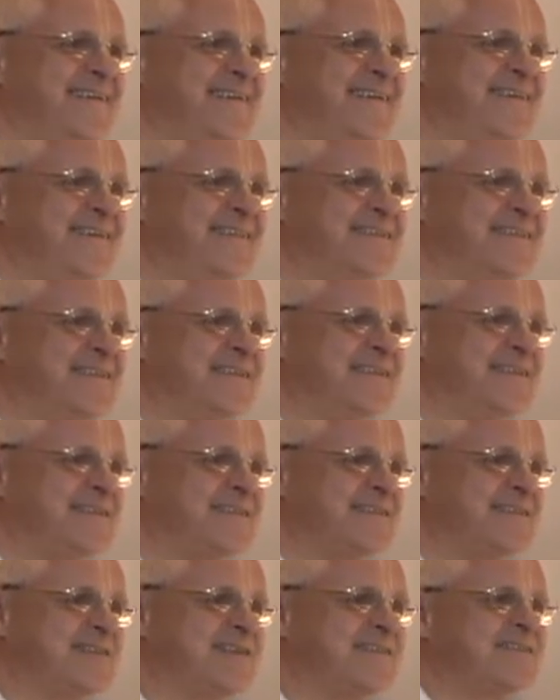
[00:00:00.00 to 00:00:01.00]
You see,
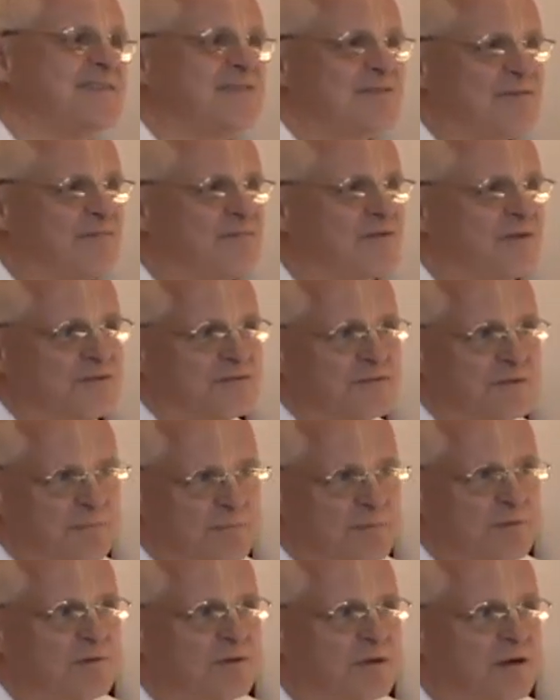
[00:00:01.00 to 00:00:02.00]
this is of course the
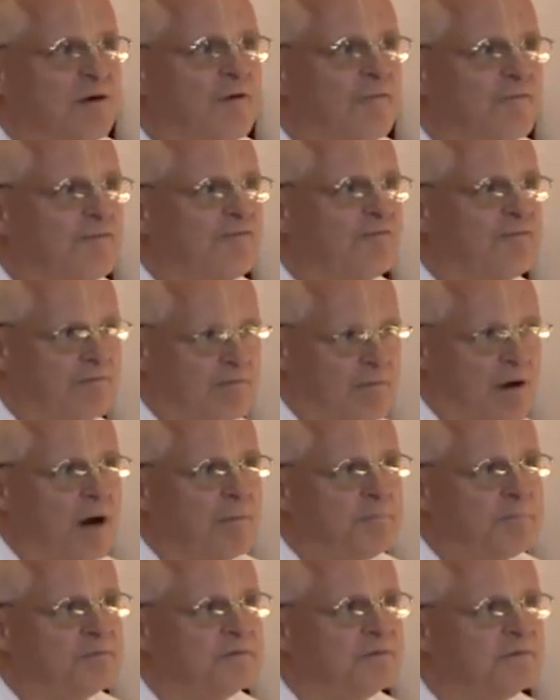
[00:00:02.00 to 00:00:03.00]
beauty of
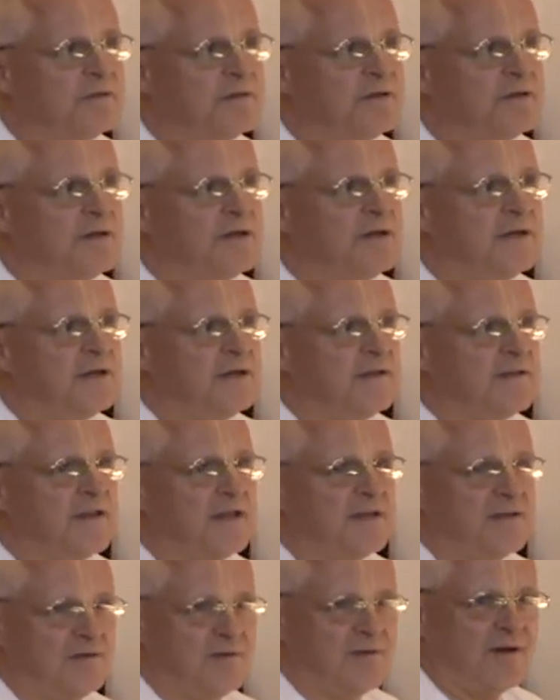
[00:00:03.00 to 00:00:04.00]
Vapu,
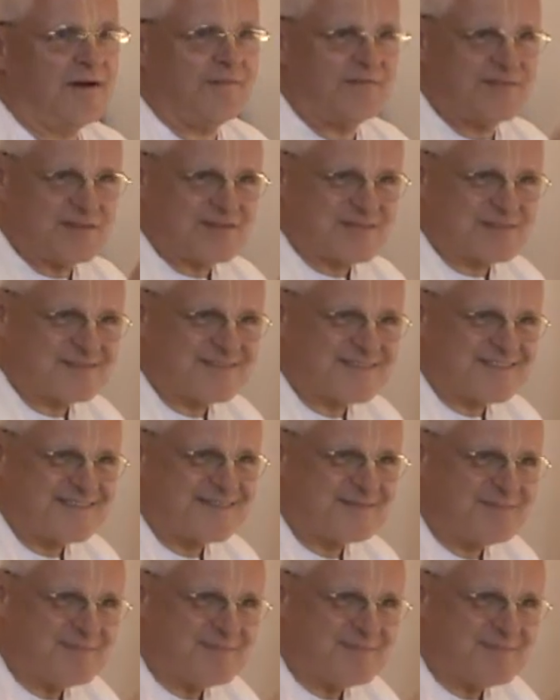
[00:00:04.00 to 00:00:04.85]
that you have this